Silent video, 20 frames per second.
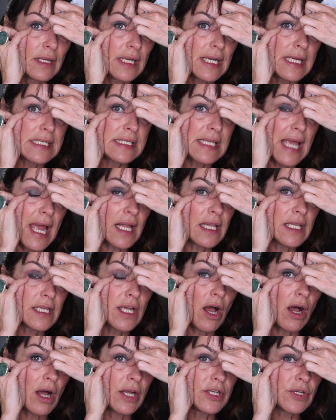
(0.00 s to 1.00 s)
exactly
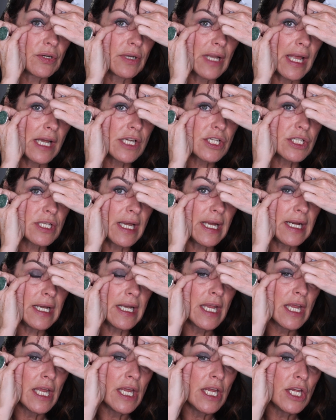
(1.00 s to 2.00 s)
on your lash line,